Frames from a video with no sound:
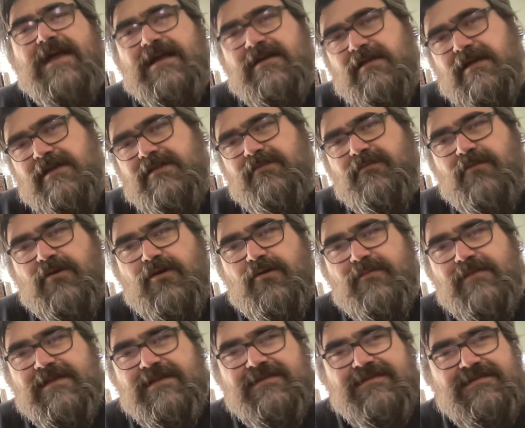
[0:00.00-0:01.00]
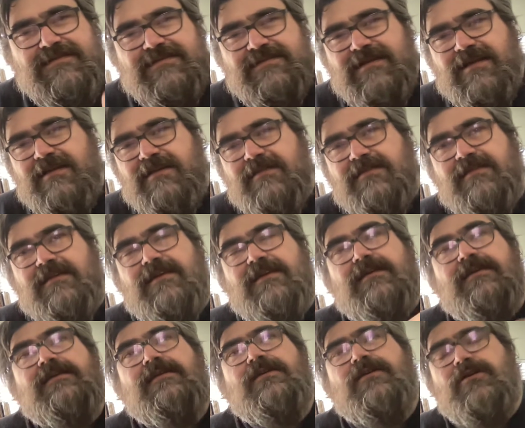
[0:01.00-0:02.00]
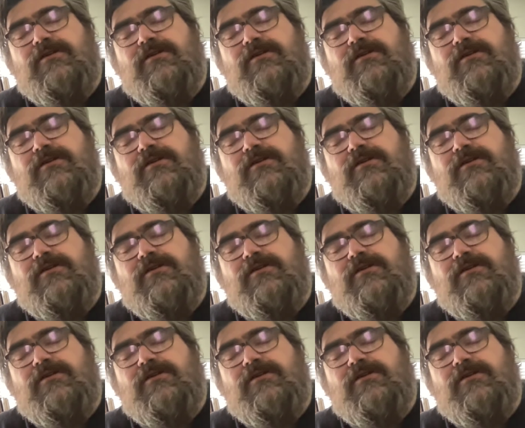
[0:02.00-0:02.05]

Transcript: act like the Romans," kind of thing,